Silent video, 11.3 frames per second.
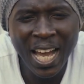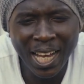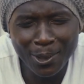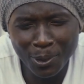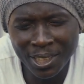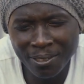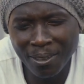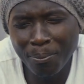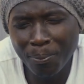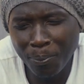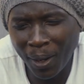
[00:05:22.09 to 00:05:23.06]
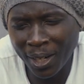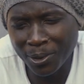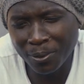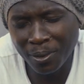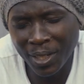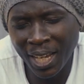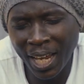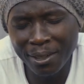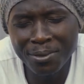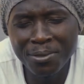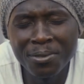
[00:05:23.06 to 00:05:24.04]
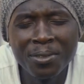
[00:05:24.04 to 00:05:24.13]
at whatever part of our
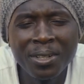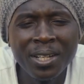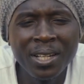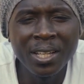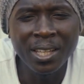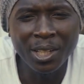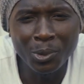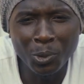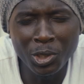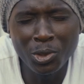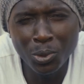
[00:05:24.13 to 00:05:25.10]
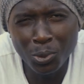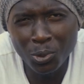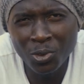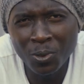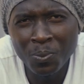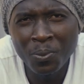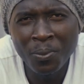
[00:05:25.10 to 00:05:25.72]
life that we choose.